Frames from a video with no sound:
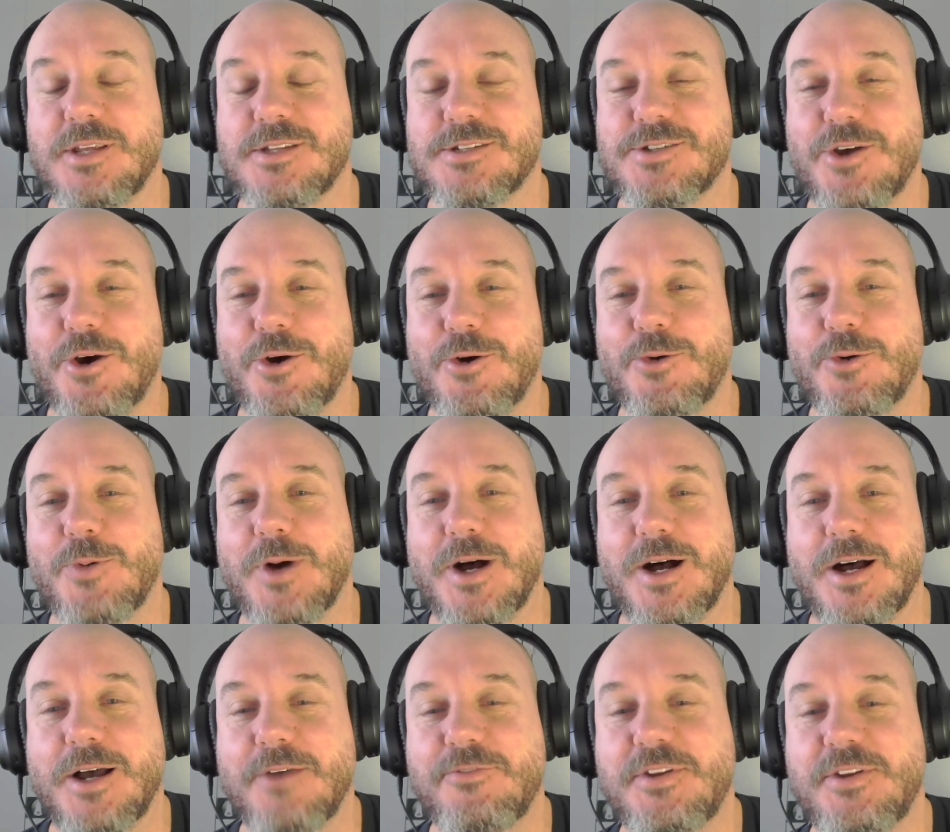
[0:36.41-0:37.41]
So
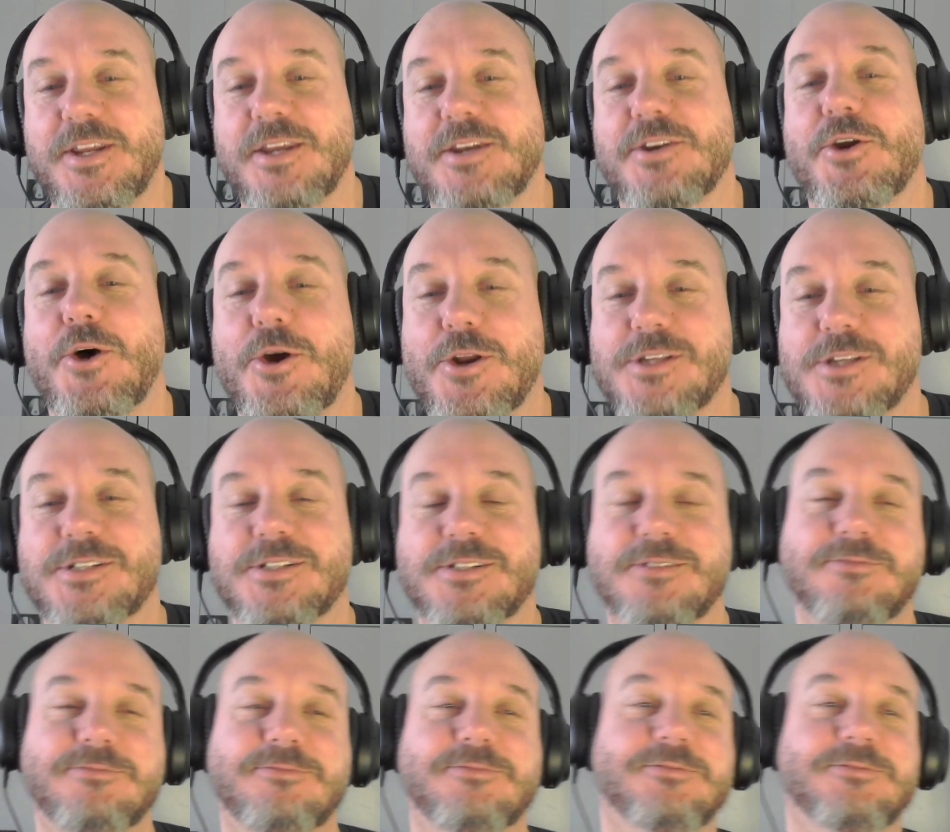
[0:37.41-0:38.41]
if you didn't notice,
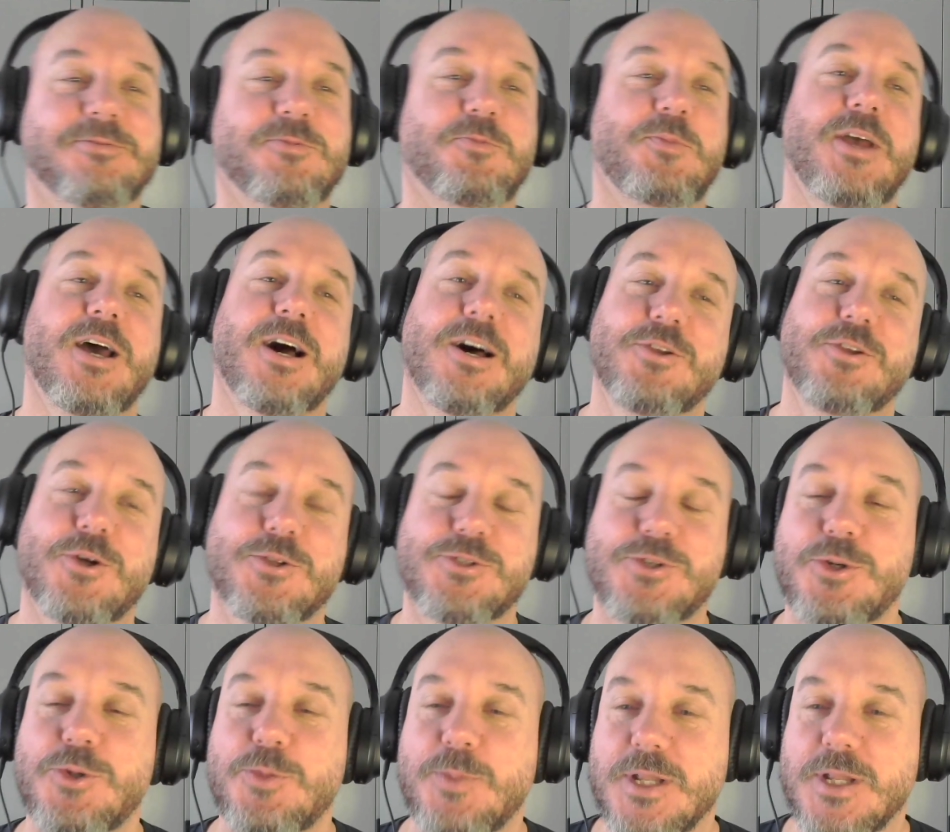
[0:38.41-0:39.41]
it'd be hard not
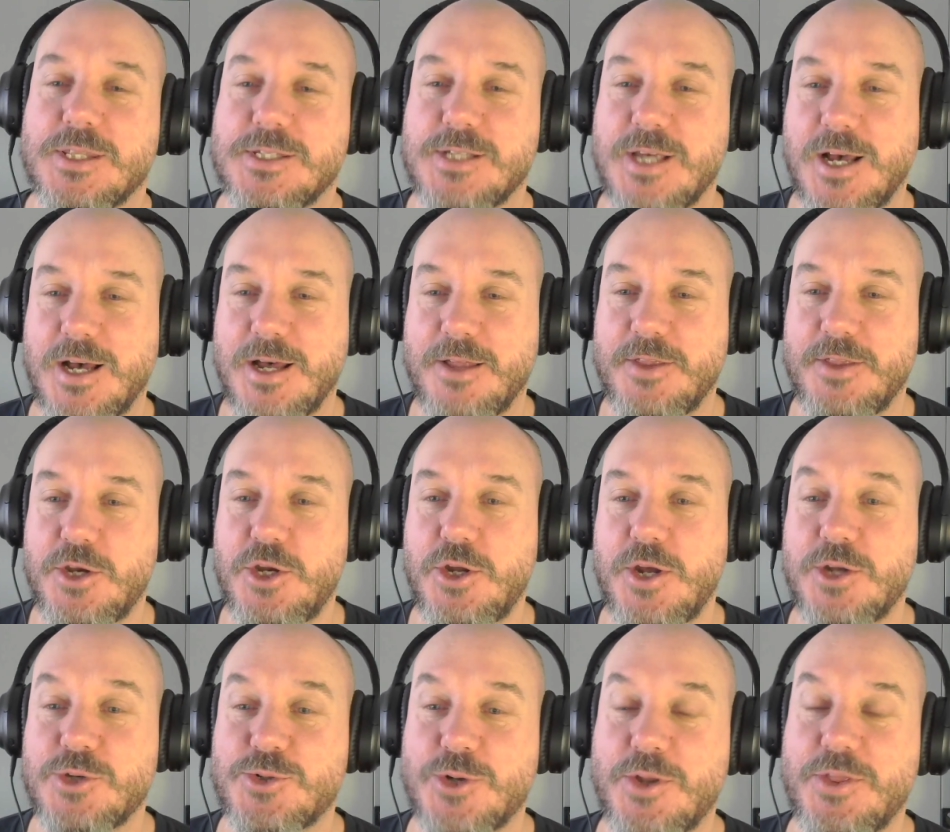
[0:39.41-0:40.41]
to, but the new
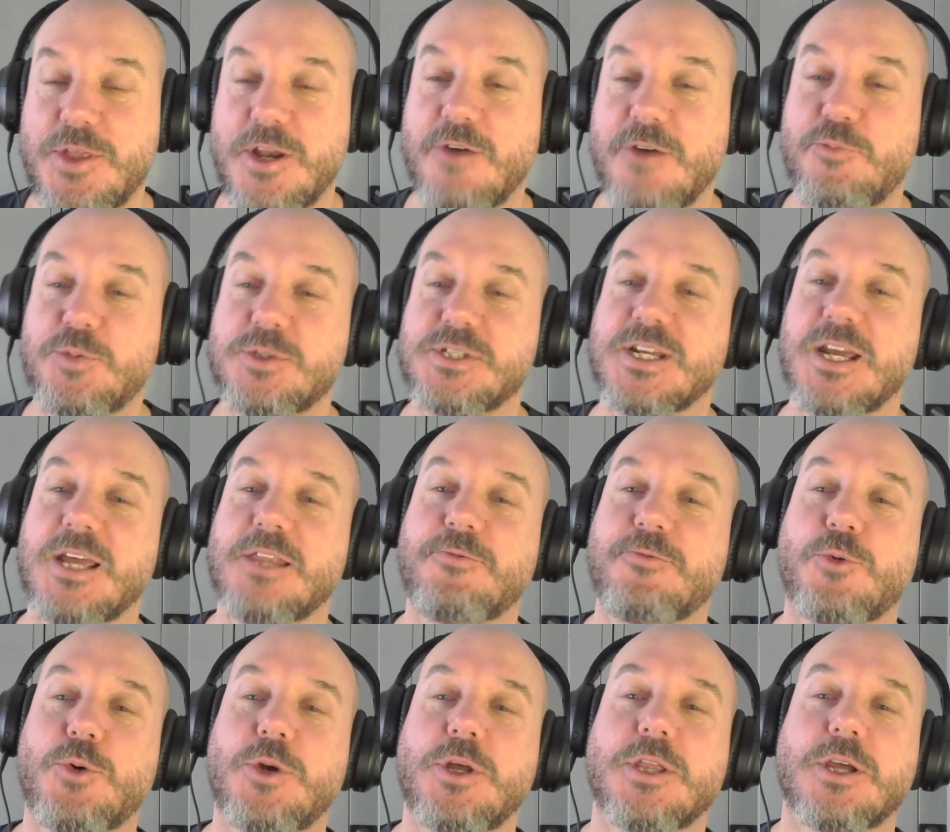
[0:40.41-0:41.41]
intro that I've put together
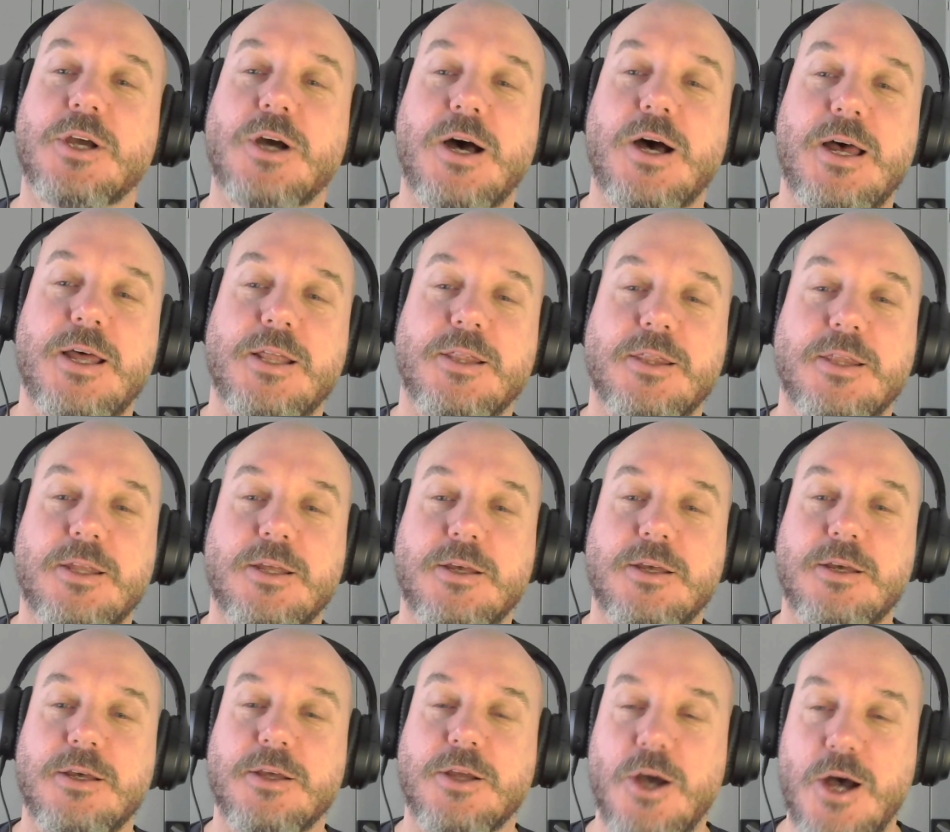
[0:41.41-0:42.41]
for you,
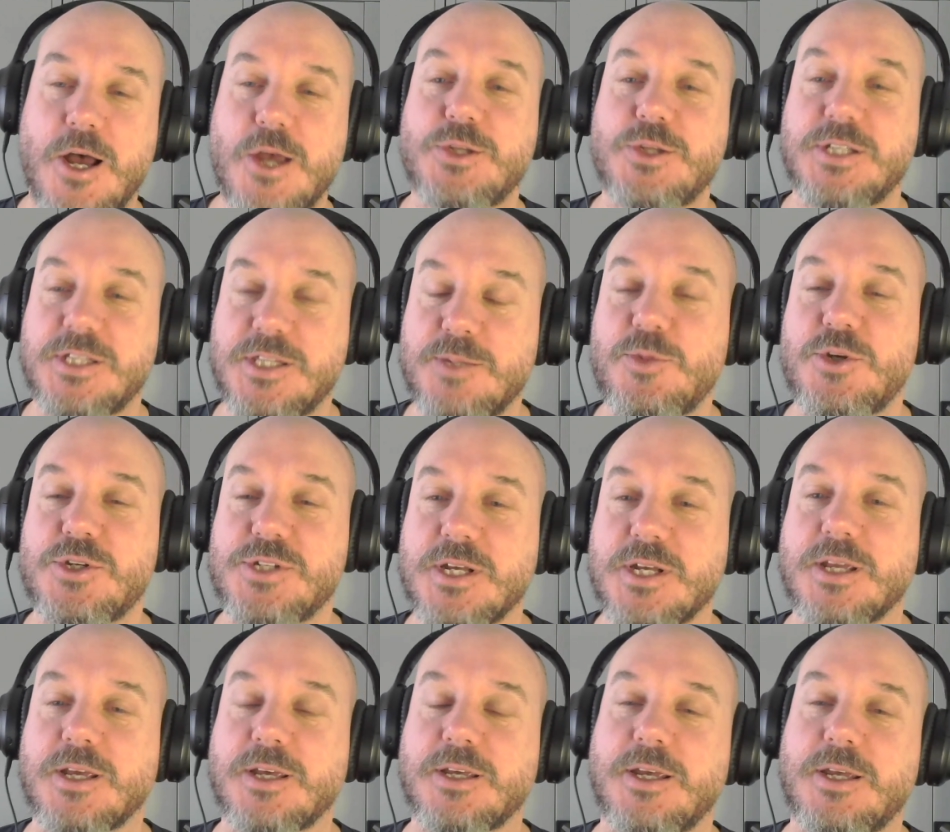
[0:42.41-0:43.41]
the guy who did the
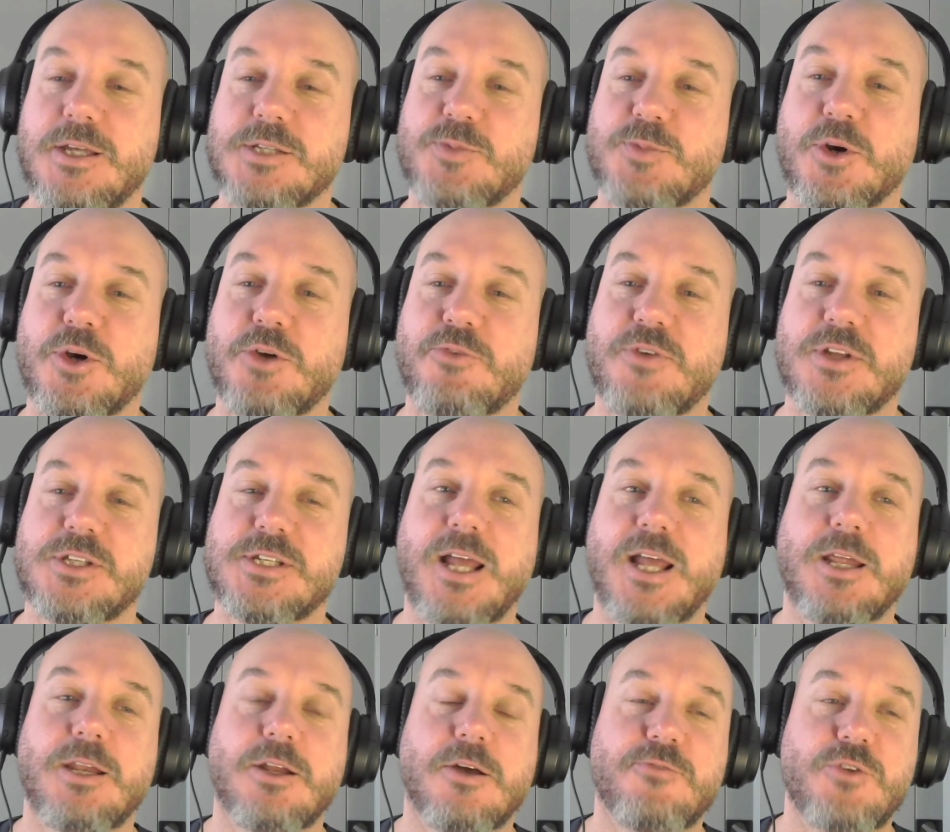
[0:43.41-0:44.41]
music is my good friend
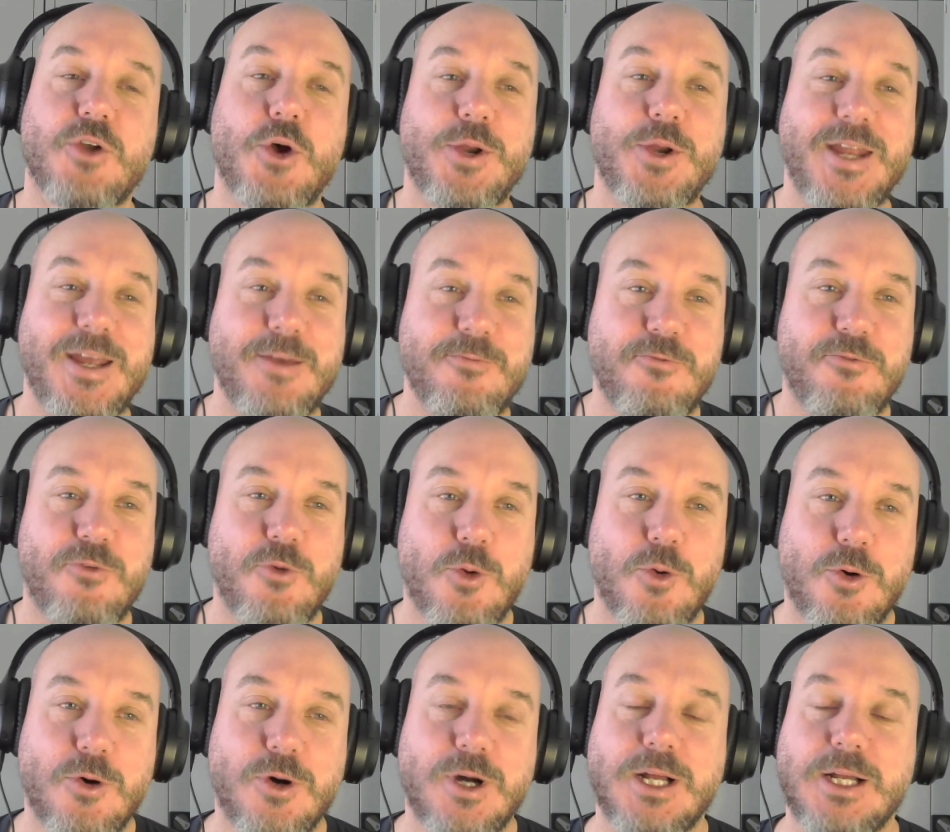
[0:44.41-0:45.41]
Zaylen. I've known him
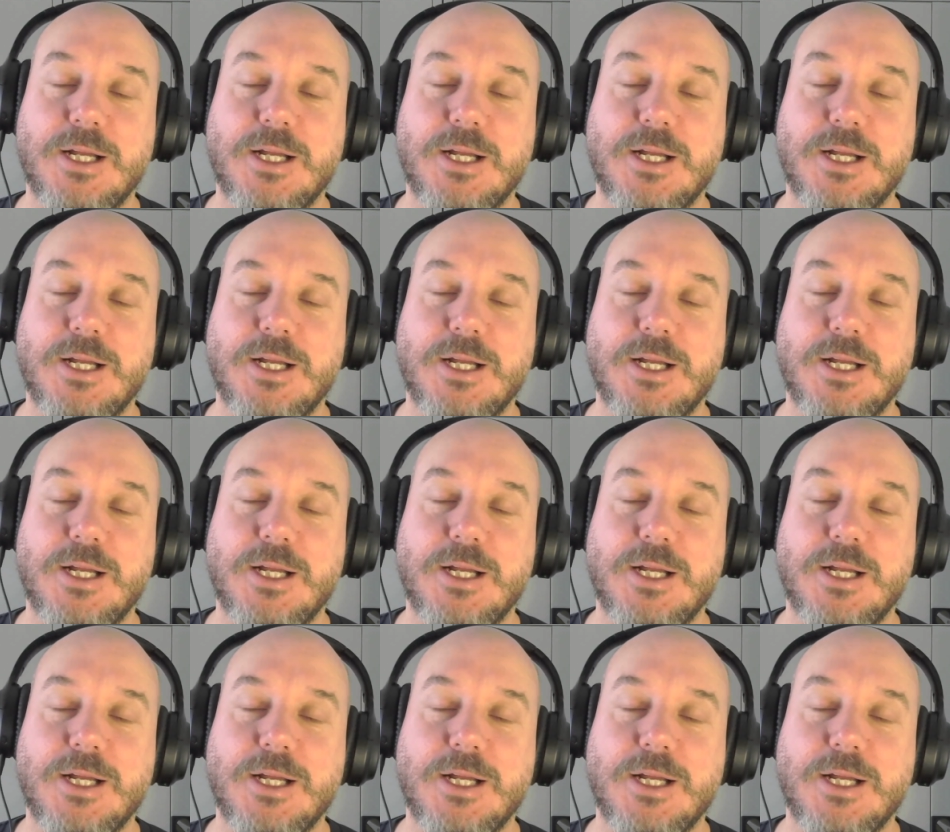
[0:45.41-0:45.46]
for